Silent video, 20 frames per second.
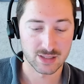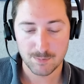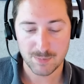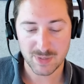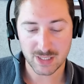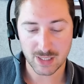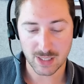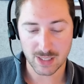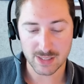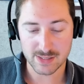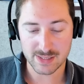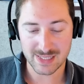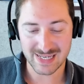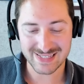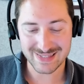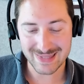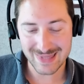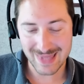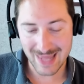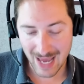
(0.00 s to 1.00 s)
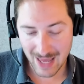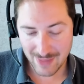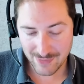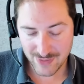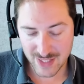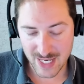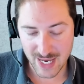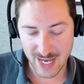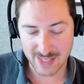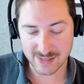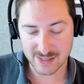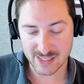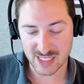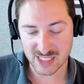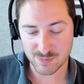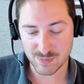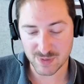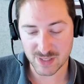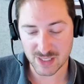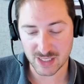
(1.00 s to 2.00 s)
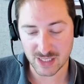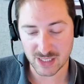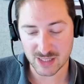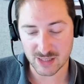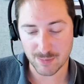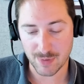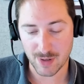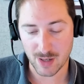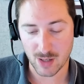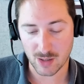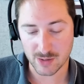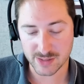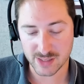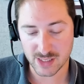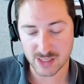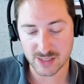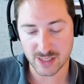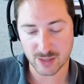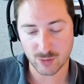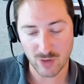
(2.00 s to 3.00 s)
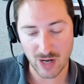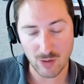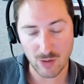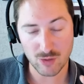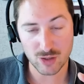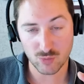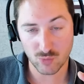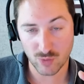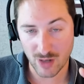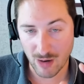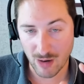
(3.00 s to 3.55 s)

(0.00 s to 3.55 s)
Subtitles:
Because it's not the SSP and the policies. Like what I would